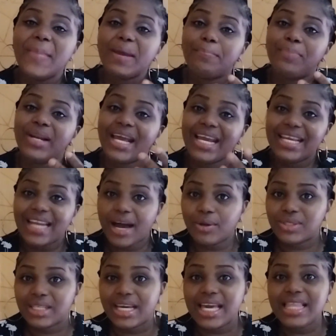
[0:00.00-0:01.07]
playing
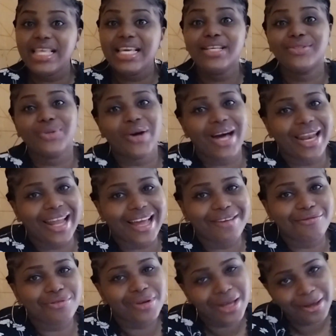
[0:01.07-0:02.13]
out in his or her
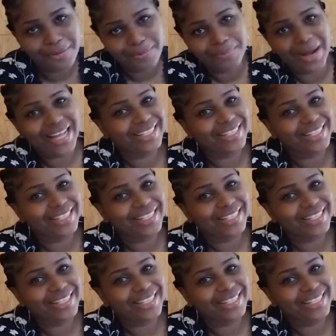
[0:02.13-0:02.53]
life, my